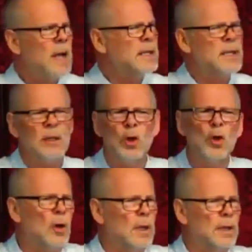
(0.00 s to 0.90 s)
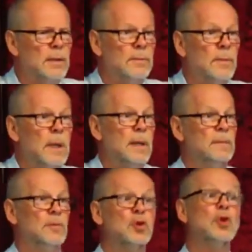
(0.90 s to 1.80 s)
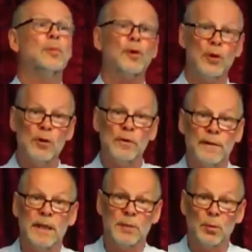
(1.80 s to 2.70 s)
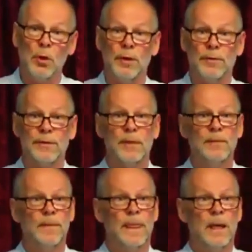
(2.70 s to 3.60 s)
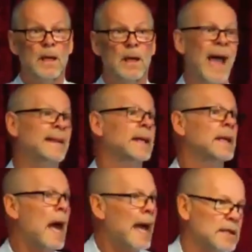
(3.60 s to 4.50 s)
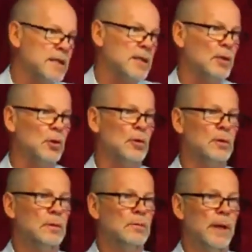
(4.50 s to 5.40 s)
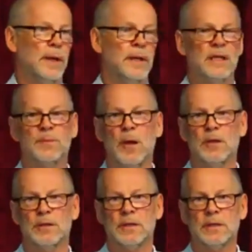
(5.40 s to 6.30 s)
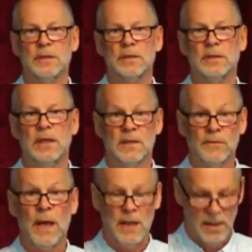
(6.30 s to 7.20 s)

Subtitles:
the law to prove its worth, and then hates the law when it exposes its failure.